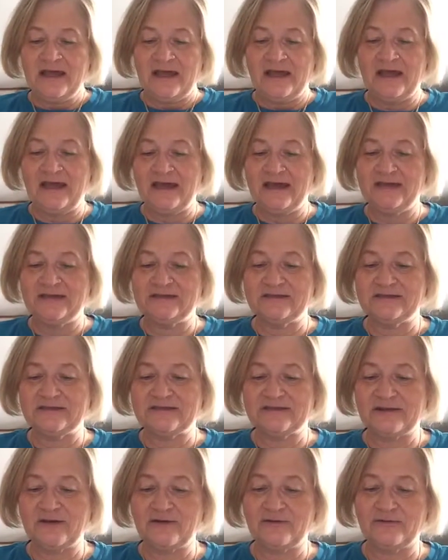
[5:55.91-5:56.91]
and
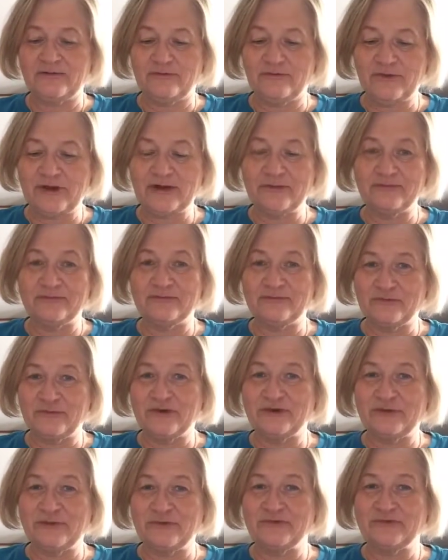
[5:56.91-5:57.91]
so what
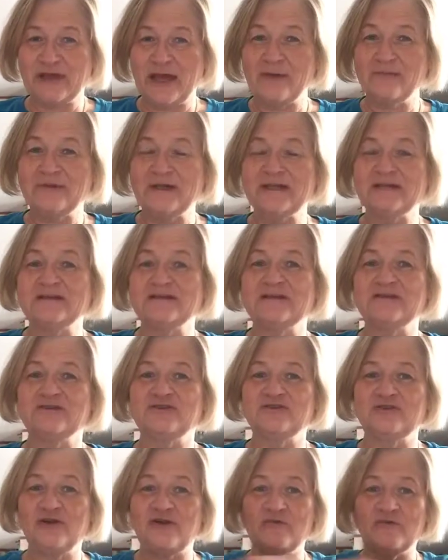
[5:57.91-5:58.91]
that means is
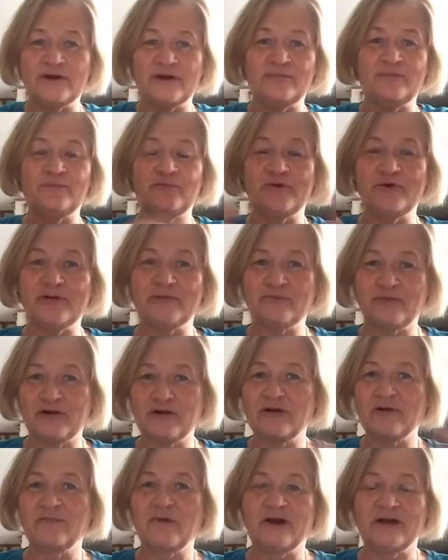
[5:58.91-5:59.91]
you don't want to put
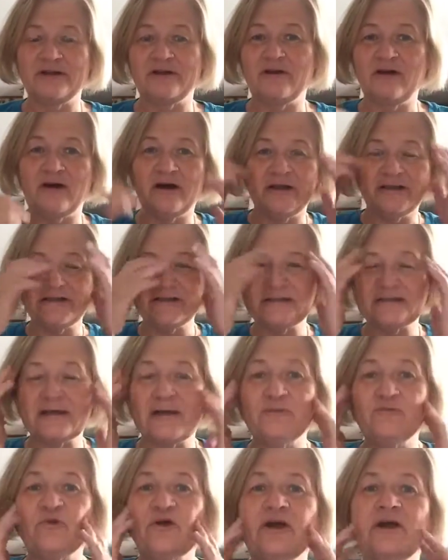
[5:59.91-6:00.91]
bergamot on
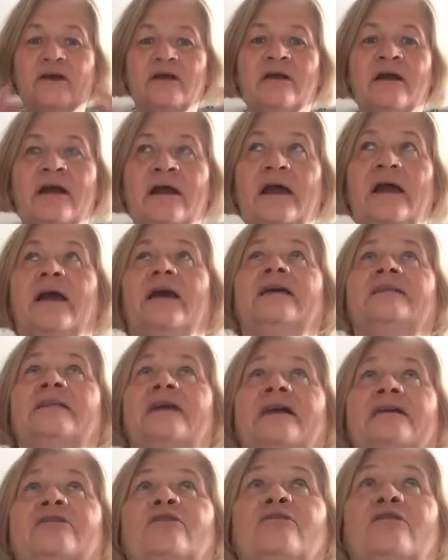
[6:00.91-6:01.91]
somewhere and
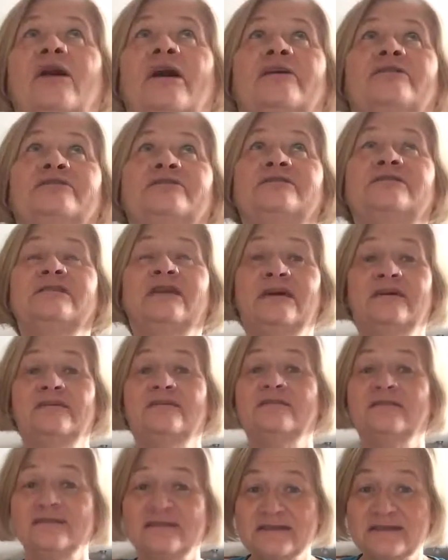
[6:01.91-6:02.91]
then go out and stand
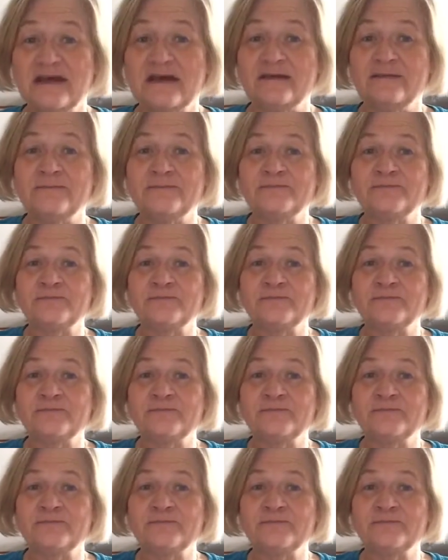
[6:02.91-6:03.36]
in the sun